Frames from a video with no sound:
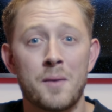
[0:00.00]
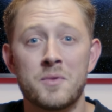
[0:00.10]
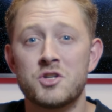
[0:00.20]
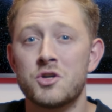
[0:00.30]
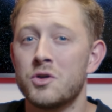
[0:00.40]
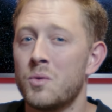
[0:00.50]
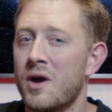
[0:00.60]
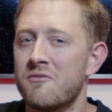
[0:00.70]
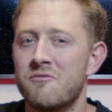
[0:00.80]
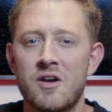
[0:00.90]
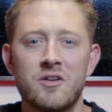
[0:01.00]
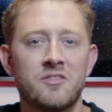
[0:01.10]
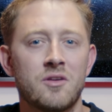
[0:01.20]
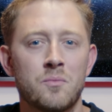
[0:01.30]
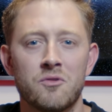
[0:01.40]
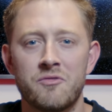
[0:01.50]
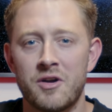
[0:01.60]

I'm going to show you a very simple,